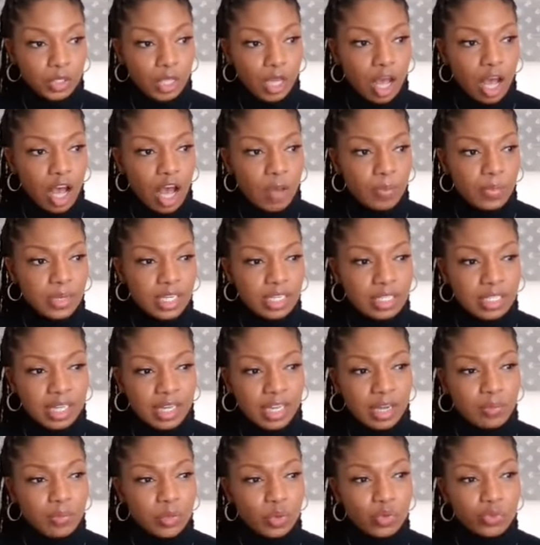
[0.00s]
And it's
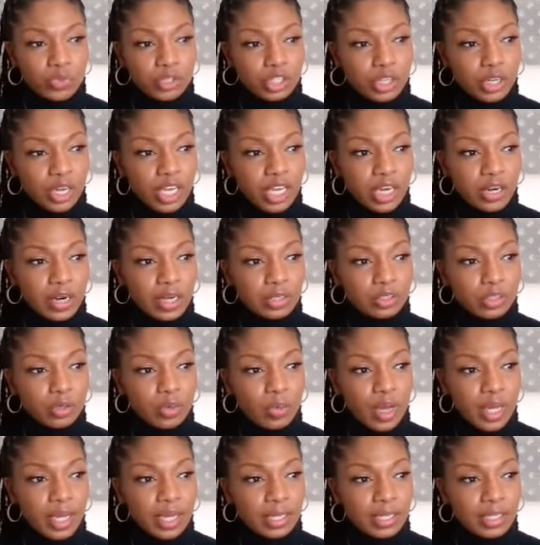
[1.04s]
like I'm moving your hair out the
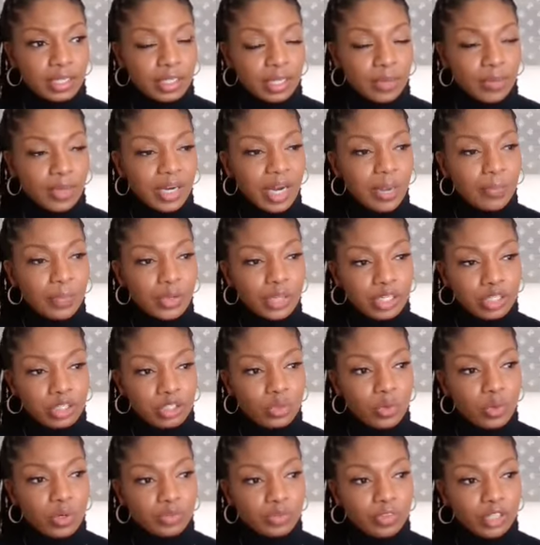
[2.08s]
way. But I'm putting
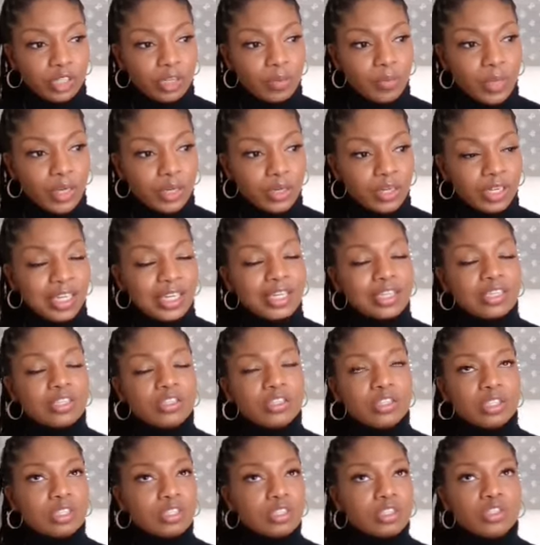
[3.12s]
you in front of the mirror. It
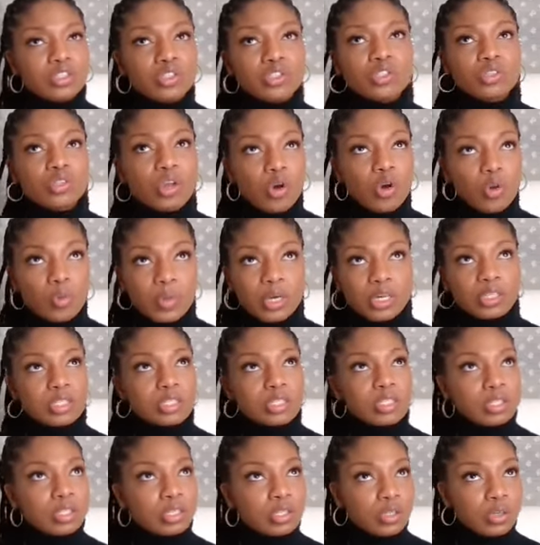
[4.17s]
is so
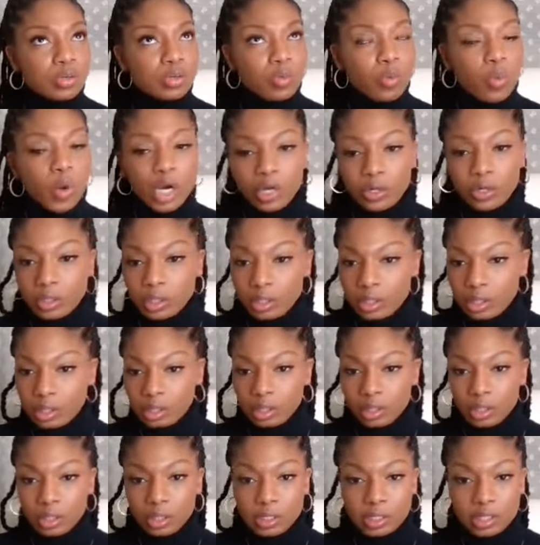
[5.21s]
much worth,
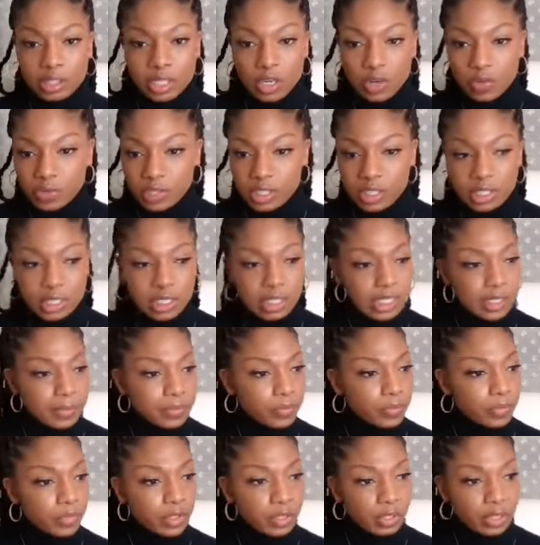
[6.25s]
self-esteem.